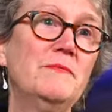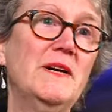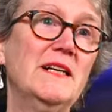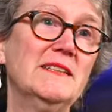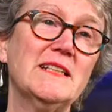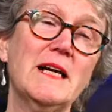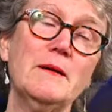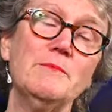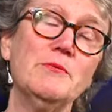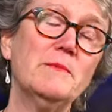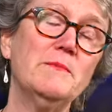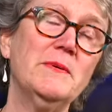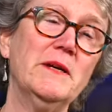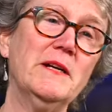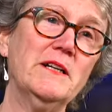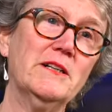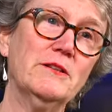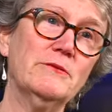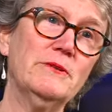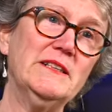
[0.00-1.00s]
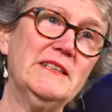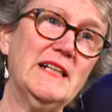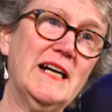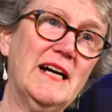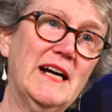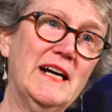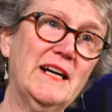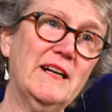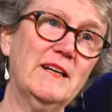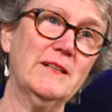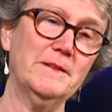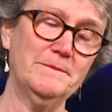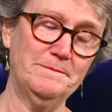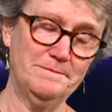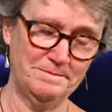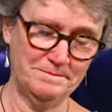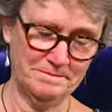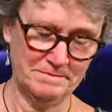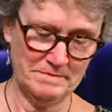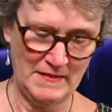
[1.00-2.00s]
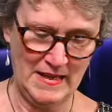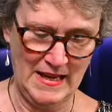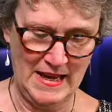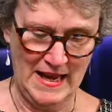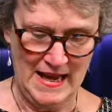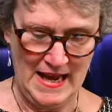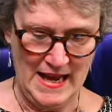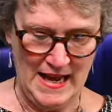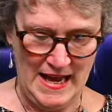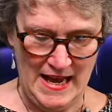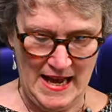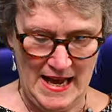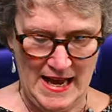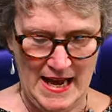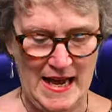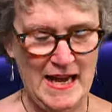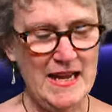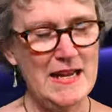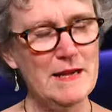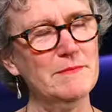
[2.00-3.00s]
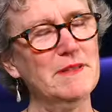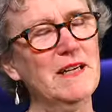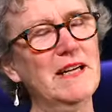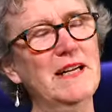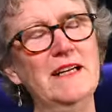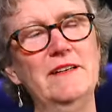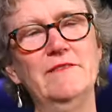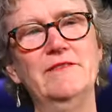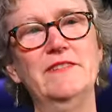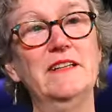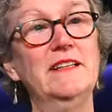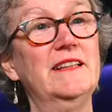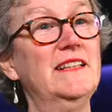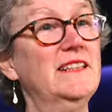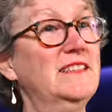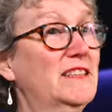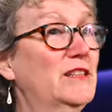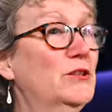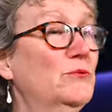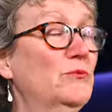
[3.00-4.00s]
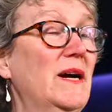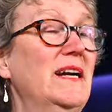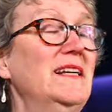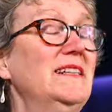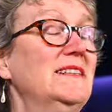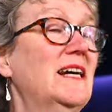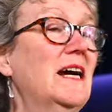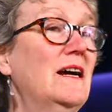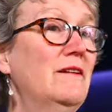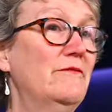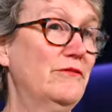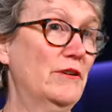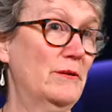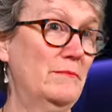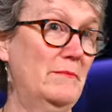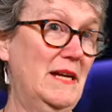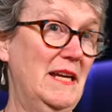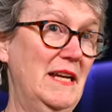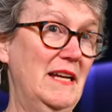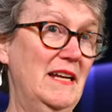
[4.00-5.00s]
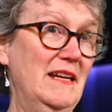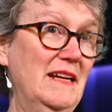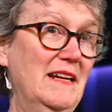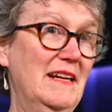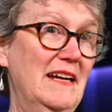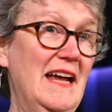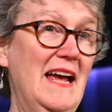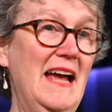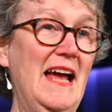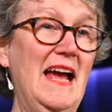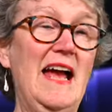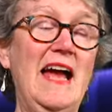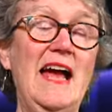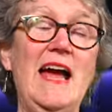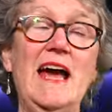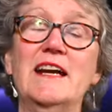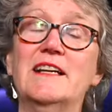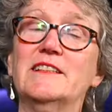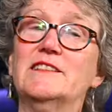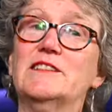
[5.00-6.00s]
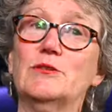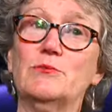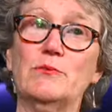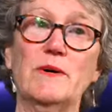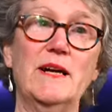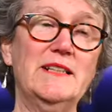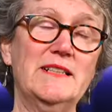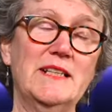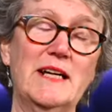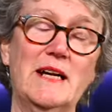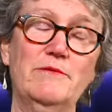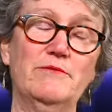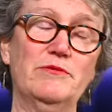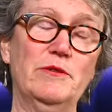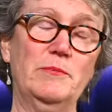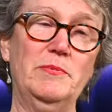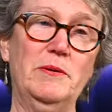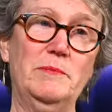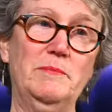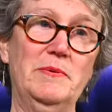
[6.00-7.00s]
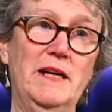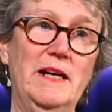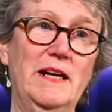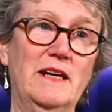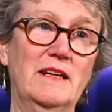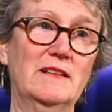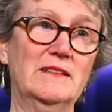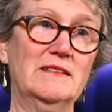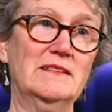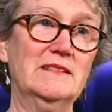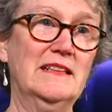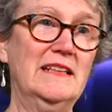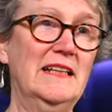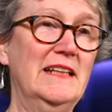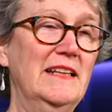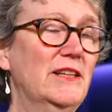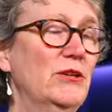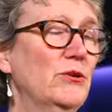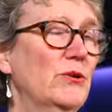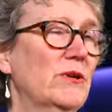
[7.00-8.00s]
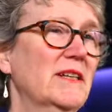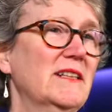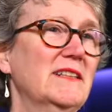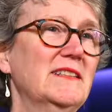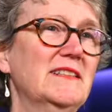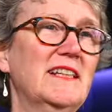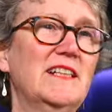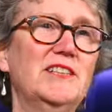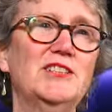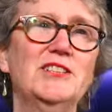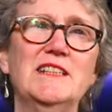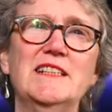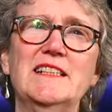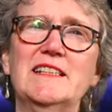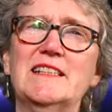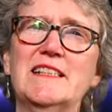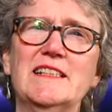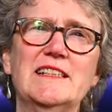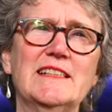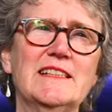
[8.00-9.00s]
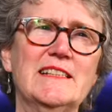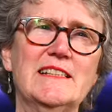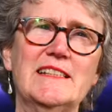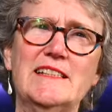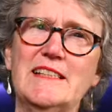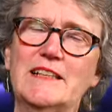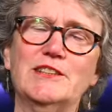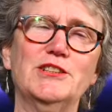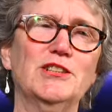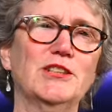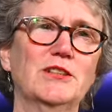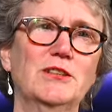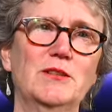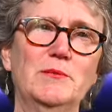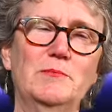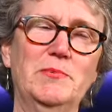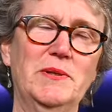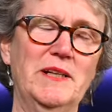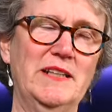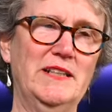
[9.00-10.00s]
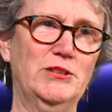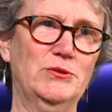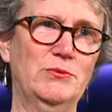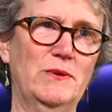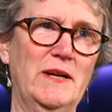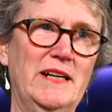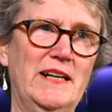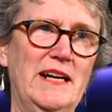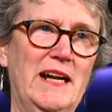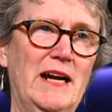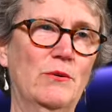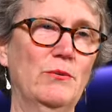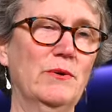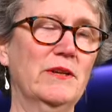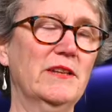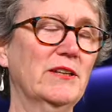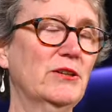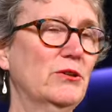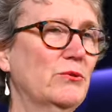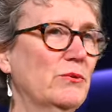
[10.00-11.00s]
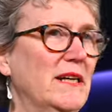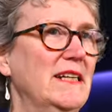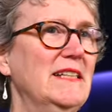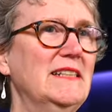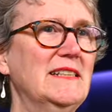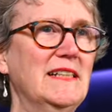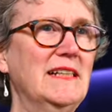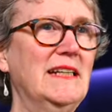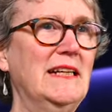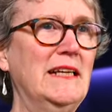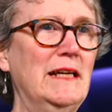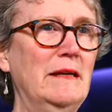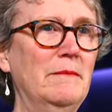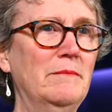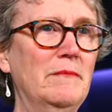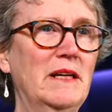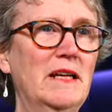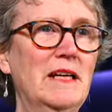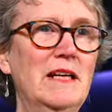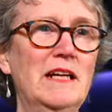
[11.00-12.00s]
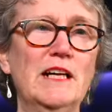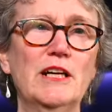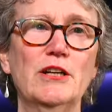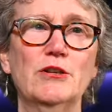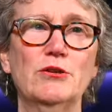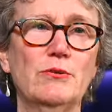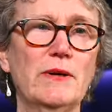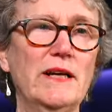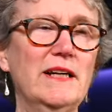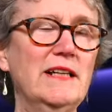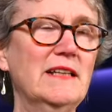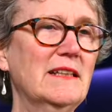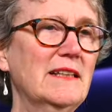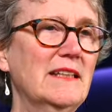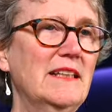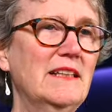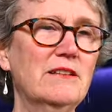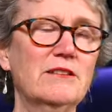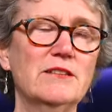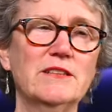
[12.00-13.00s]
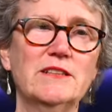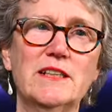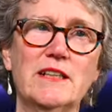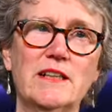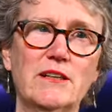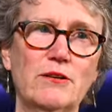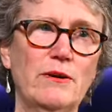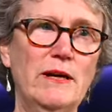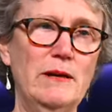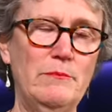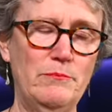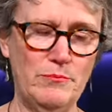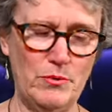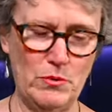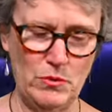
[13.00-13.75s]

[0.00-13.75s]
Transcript: As I prepare to retire, I am confident that's the right time for me and it's the right time for Propel. The organization is in such a good place right now with a great team, great leaders, and a great